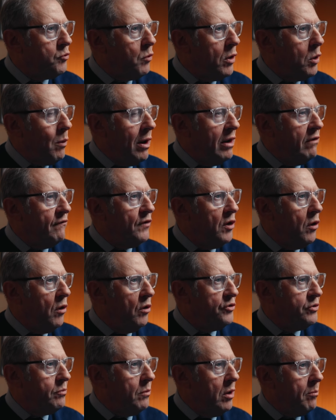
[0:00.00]
We went for
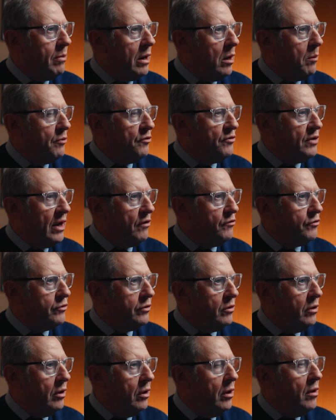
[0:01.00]
ultimate barrel protection.